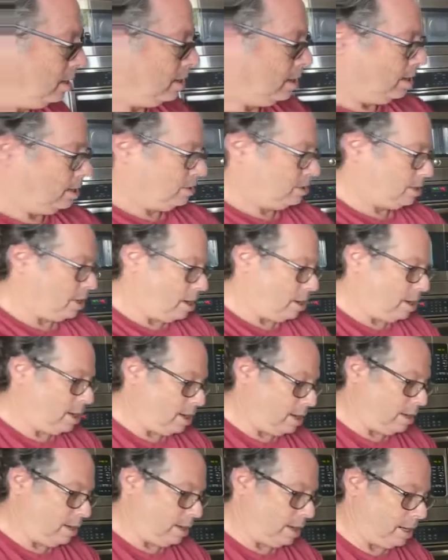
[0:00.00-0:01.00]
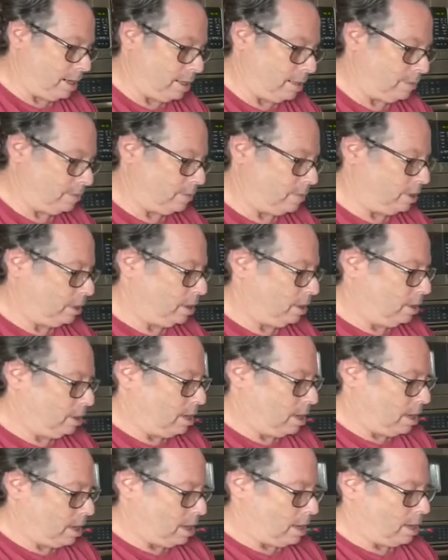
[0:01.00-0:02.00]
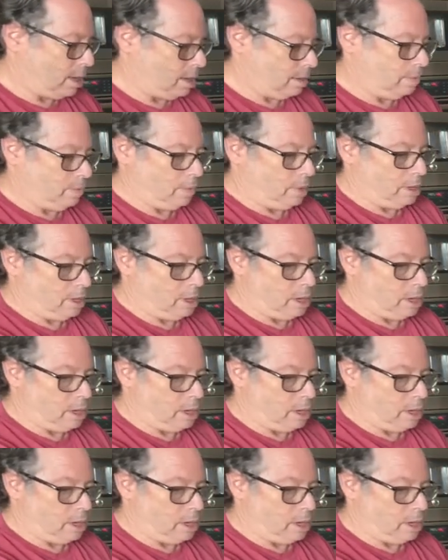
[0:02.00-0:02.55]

so anyway, I'm